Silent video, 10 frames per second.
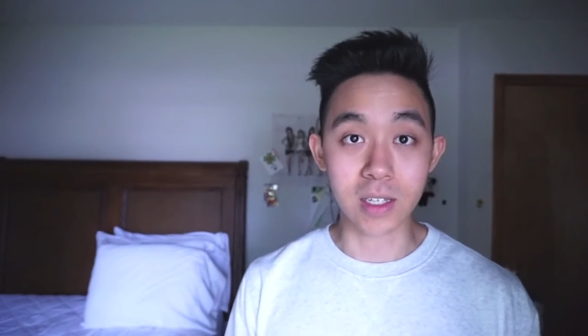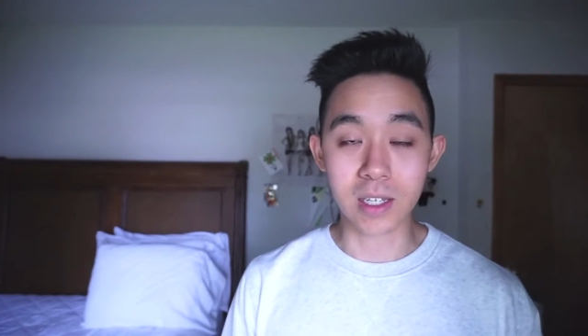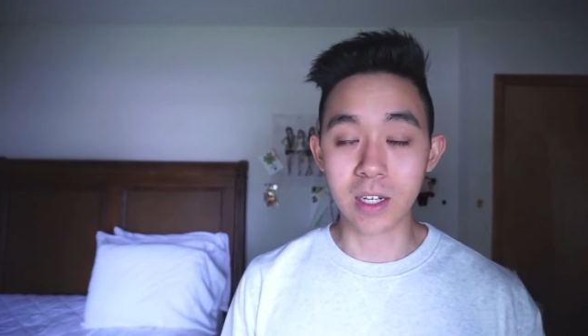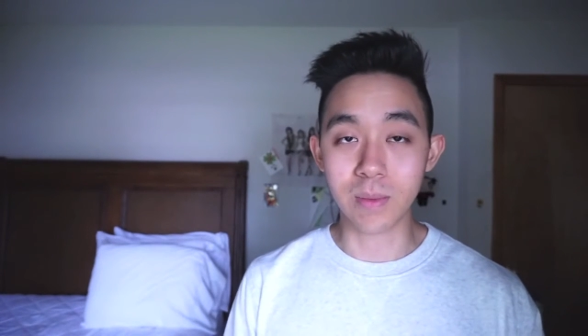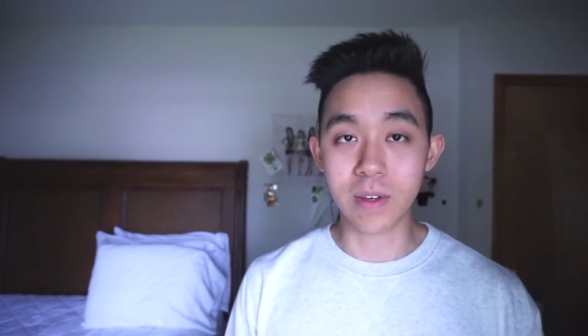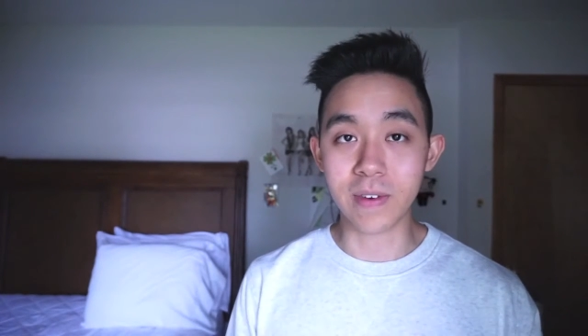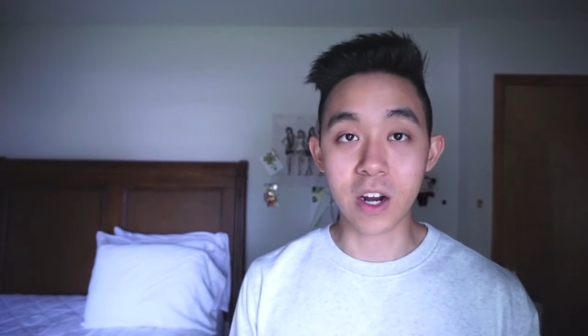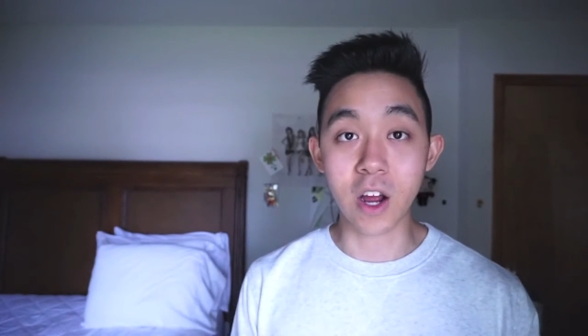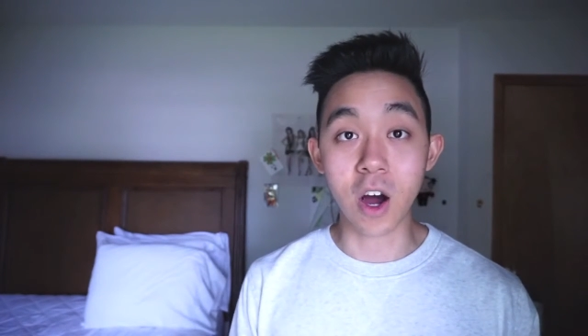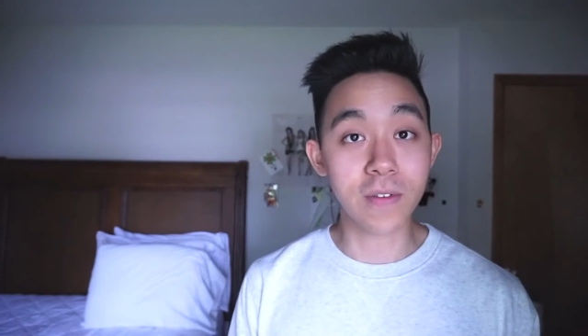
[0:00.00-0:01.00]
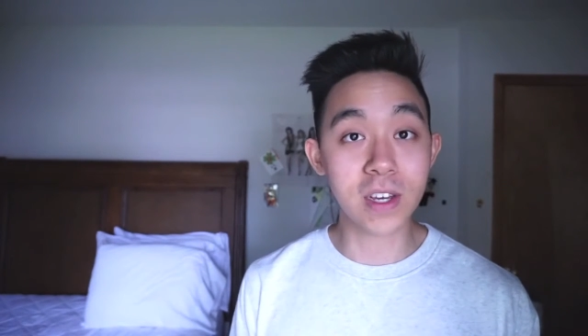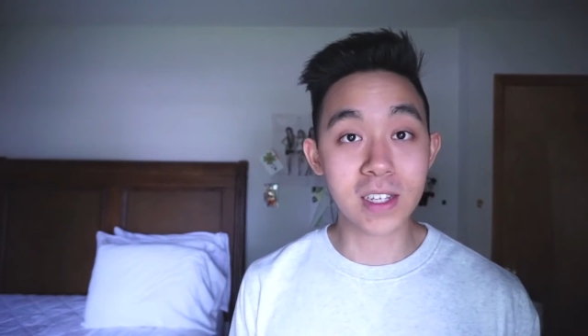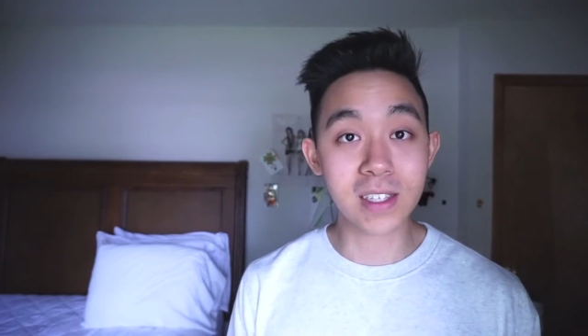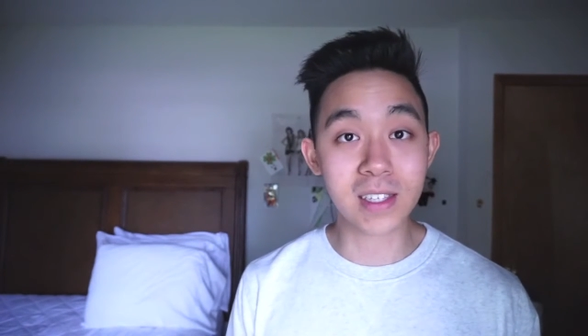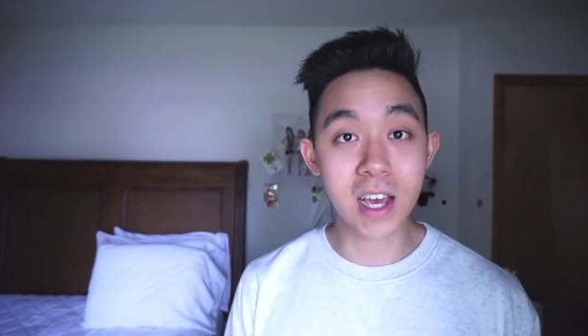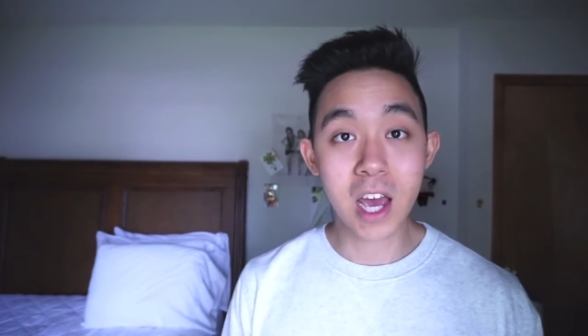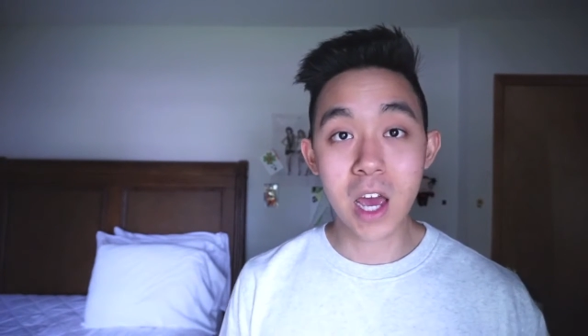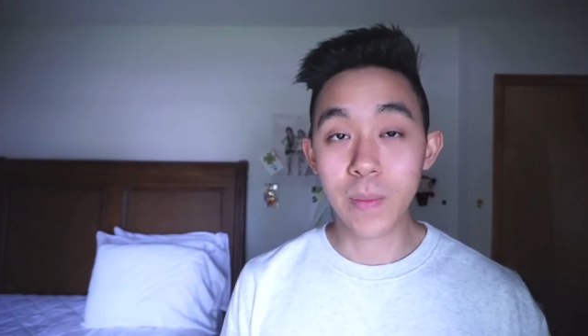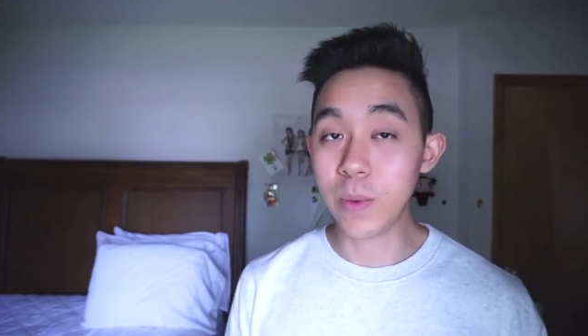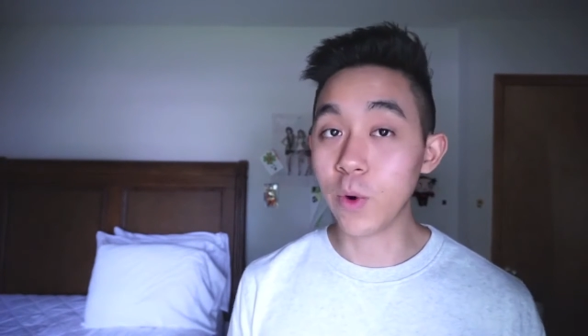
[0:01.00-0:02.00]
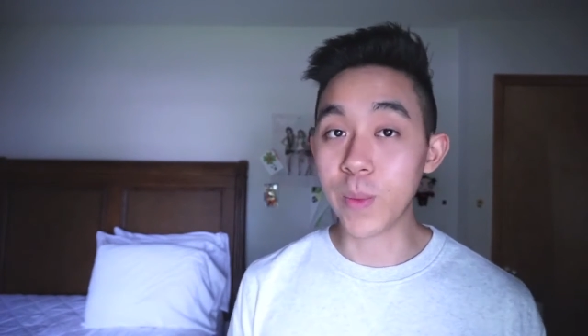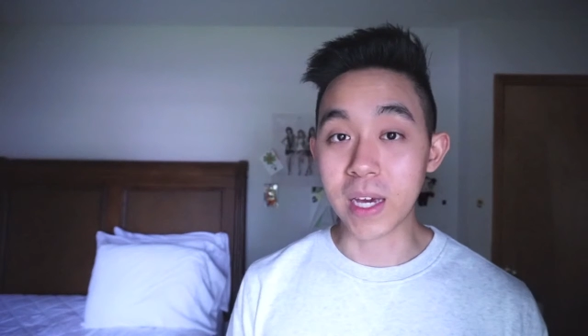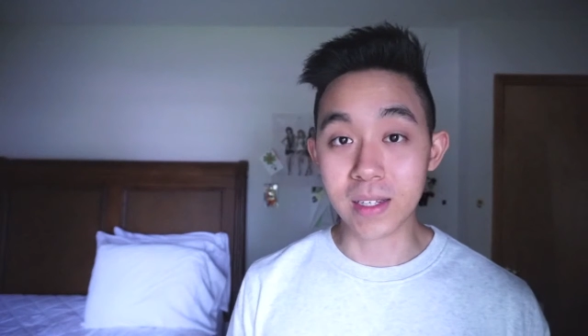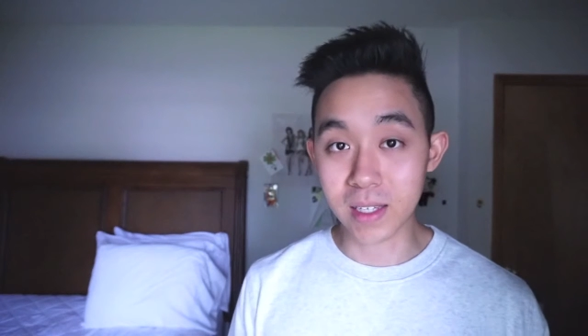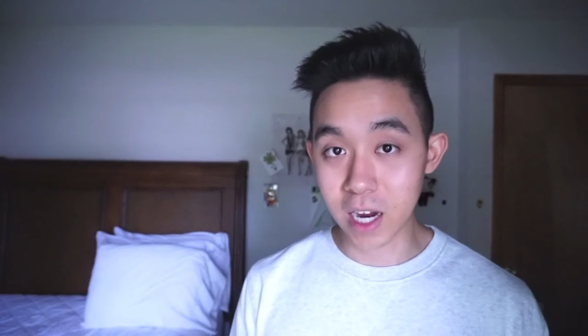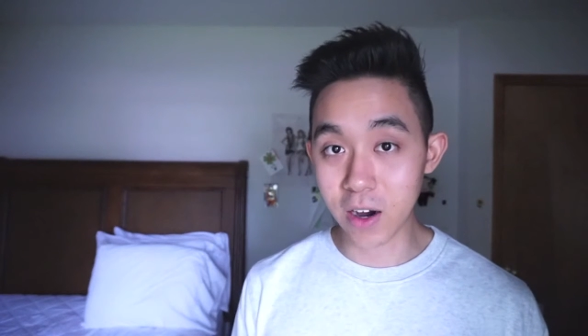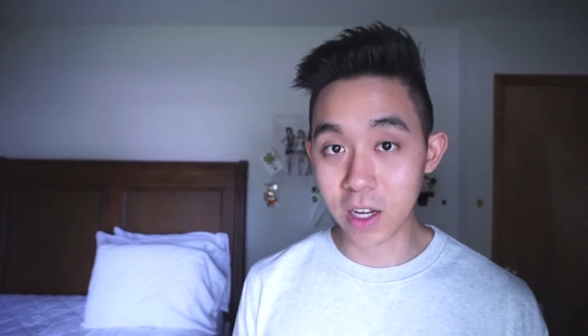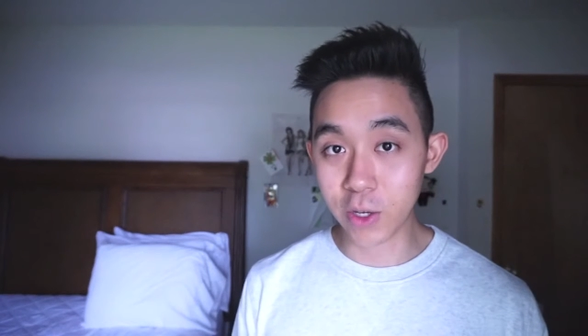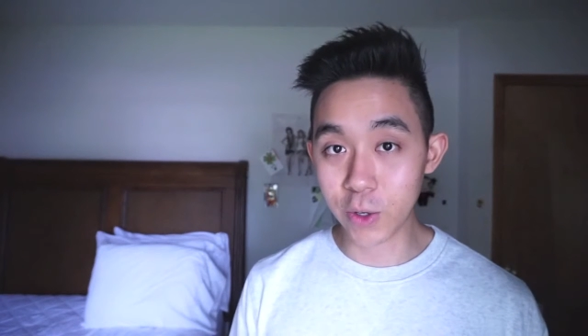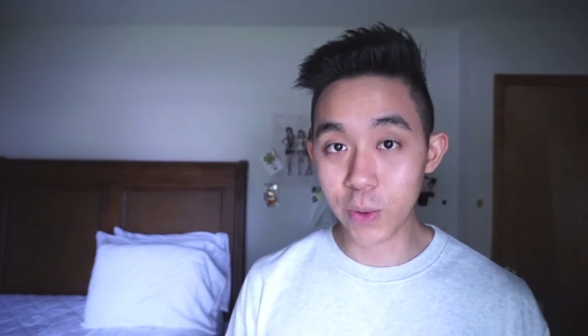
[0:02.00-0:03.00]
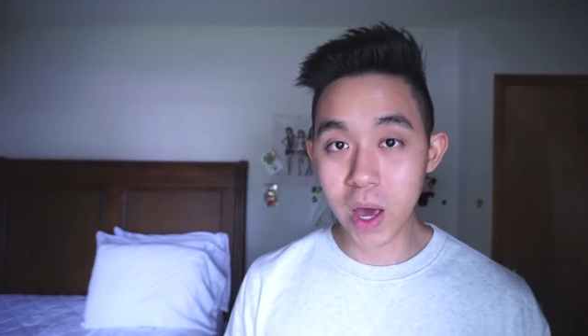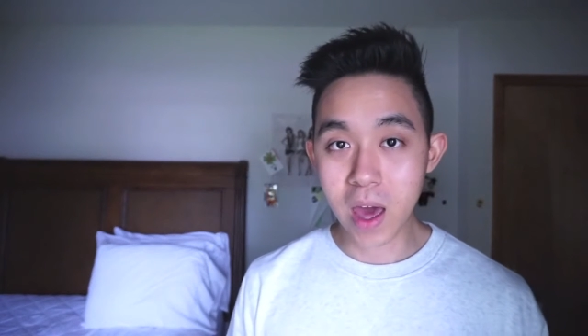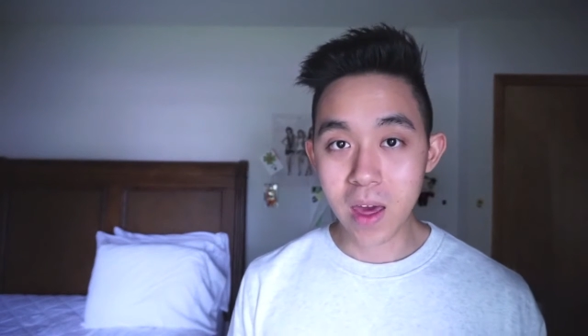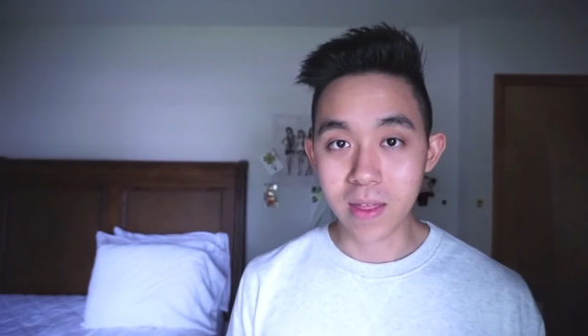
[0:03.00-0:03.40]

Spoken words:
It's gonna be very obvious. People may stare at you.